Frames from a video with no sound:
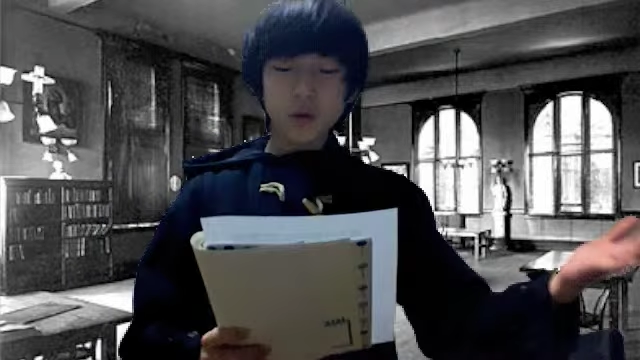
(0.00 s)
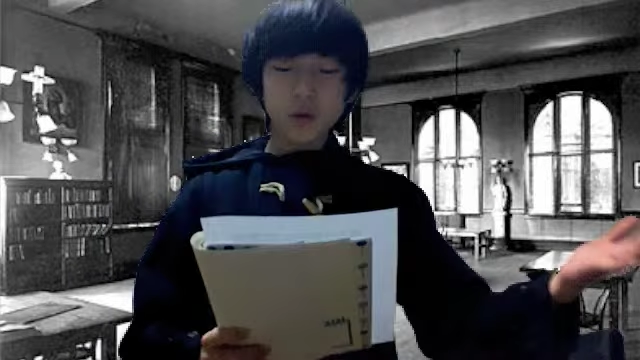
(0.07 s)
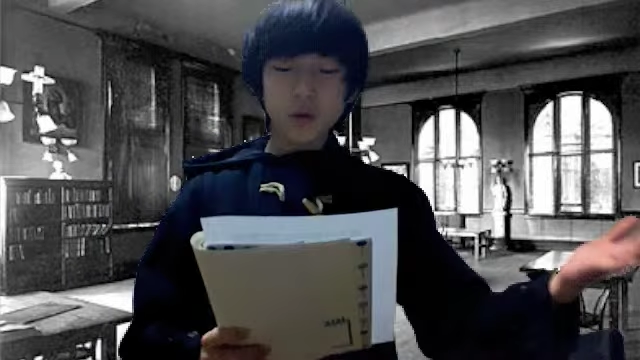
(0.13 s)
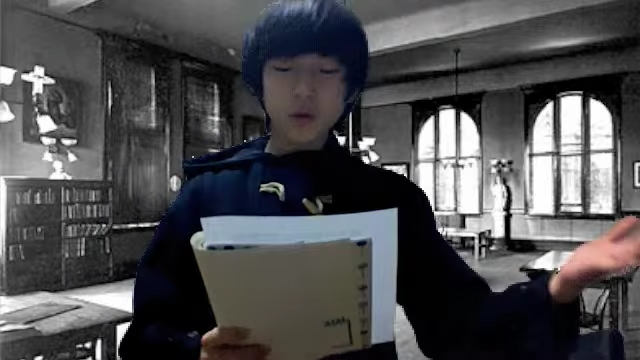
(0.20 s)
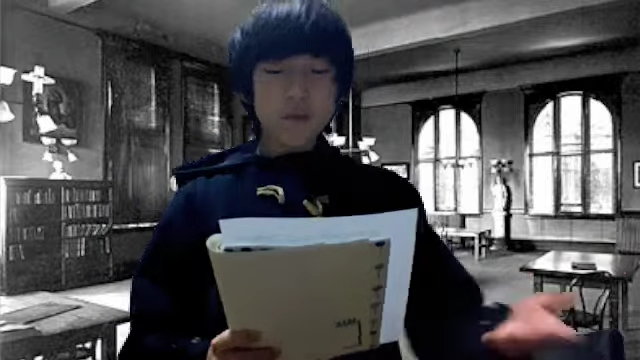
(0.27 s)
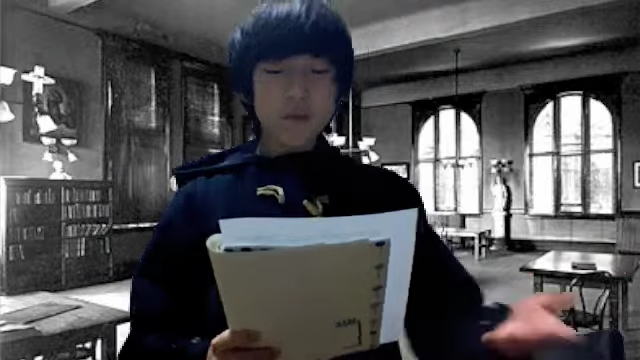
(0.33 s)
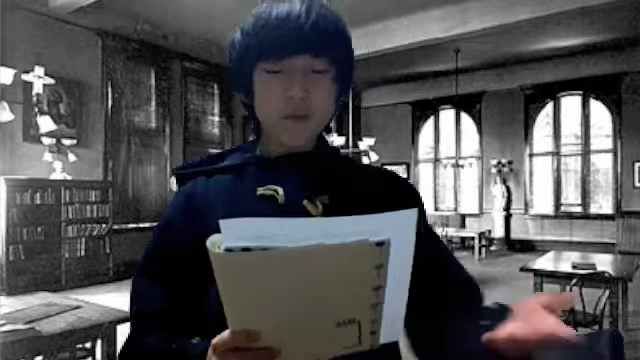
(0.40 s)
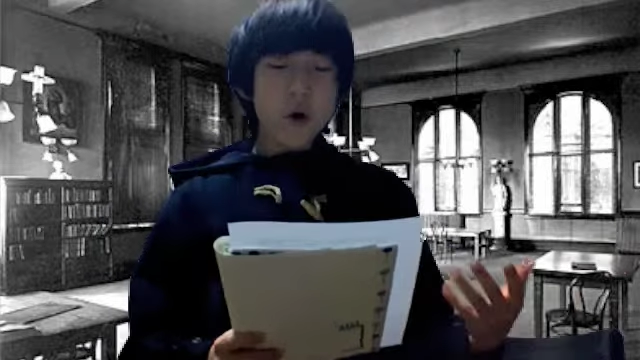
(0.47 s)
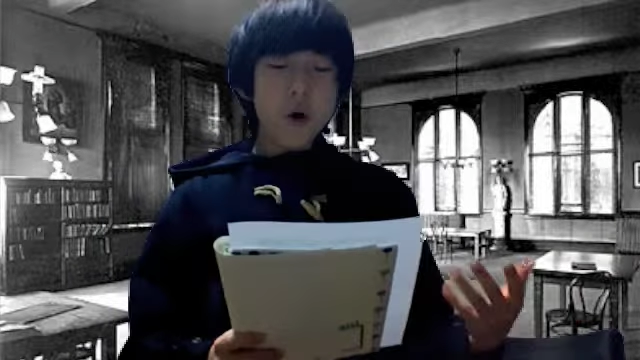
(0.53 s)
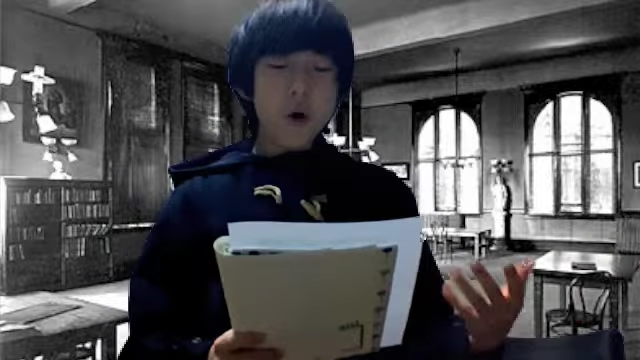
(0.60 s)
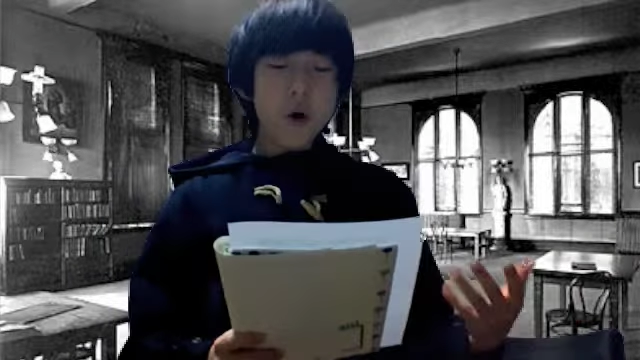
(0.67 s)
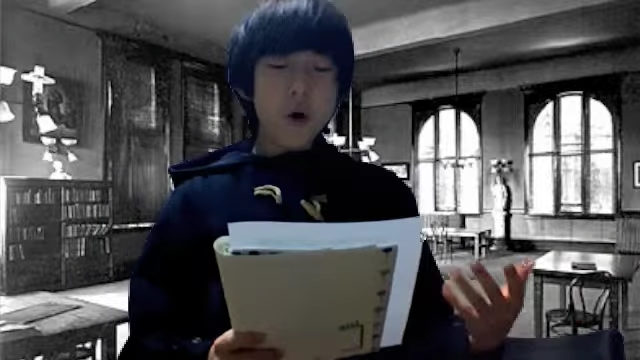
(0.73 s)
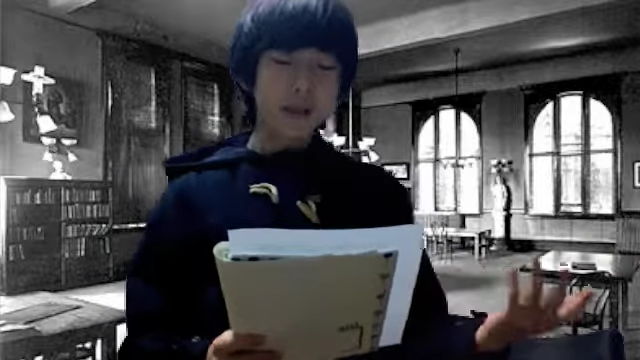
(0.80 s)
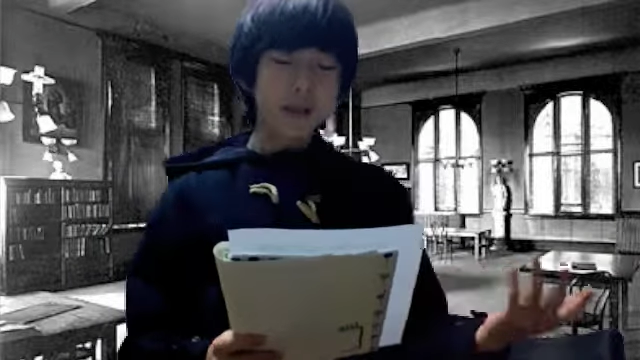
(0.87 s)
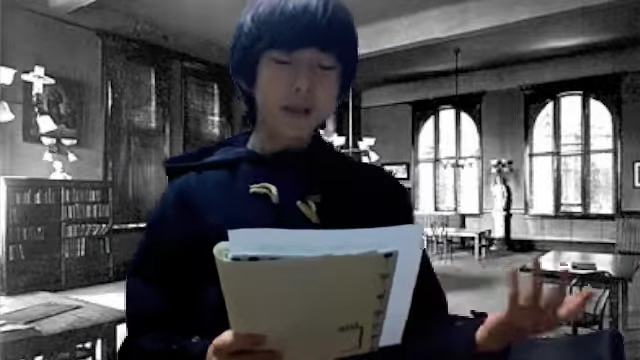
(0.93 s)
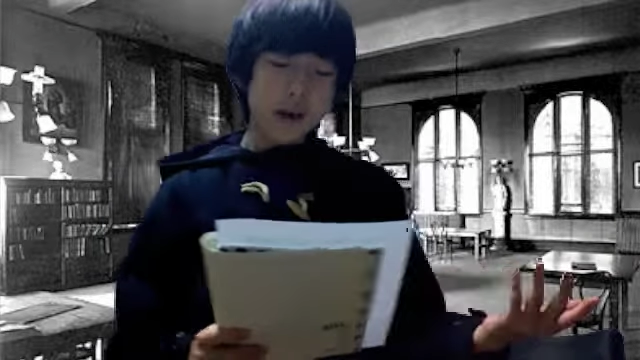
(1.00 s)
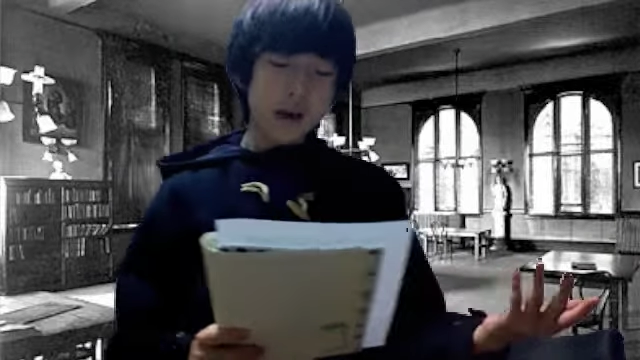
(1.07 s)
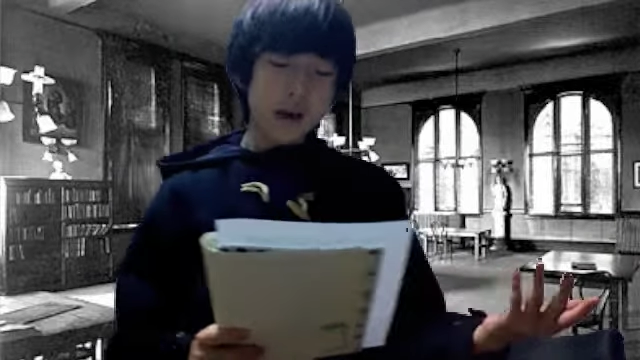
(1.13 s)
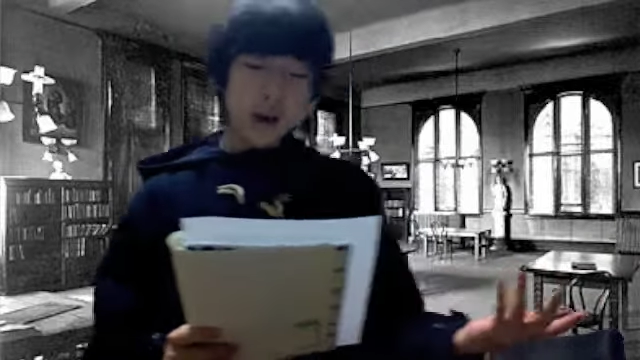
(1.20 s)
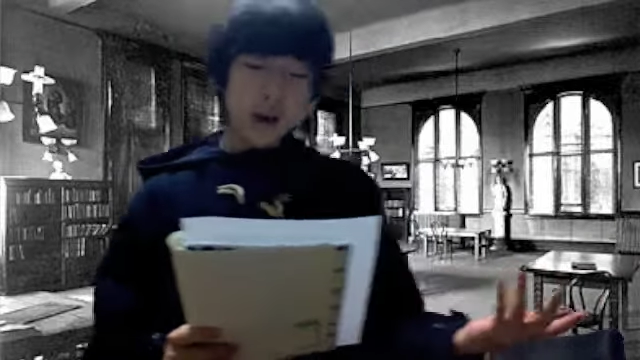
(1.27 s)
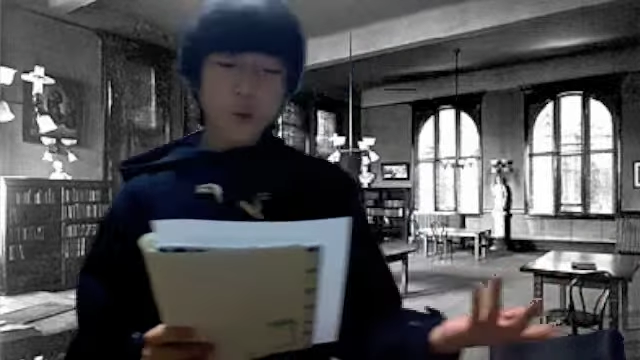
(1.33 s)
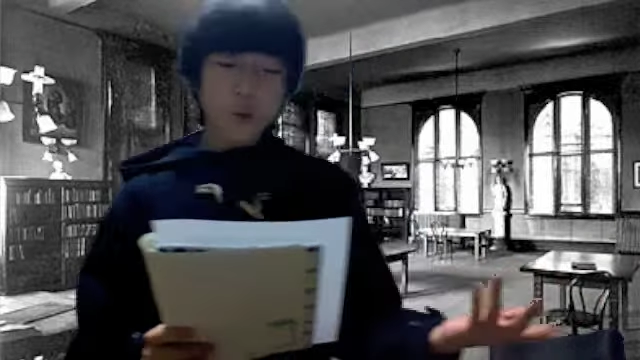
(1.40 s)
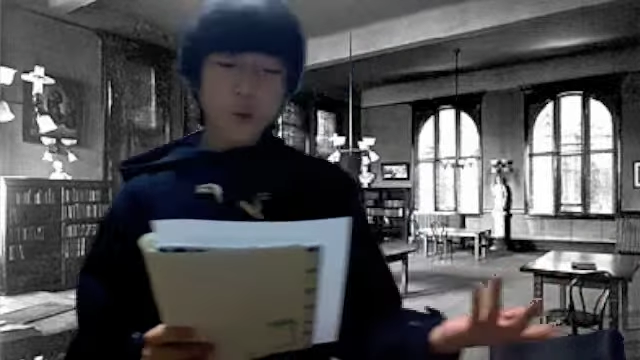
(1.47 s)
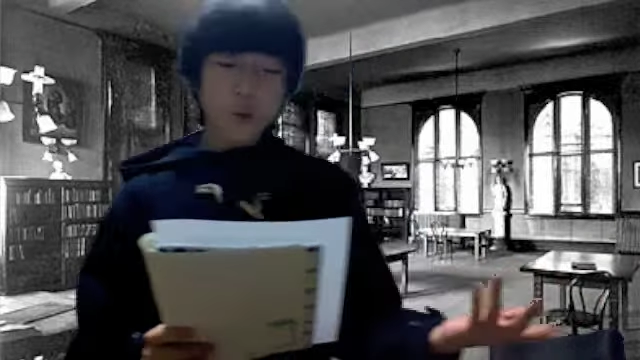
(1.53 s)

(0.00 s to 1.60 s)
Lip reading: 3 modes in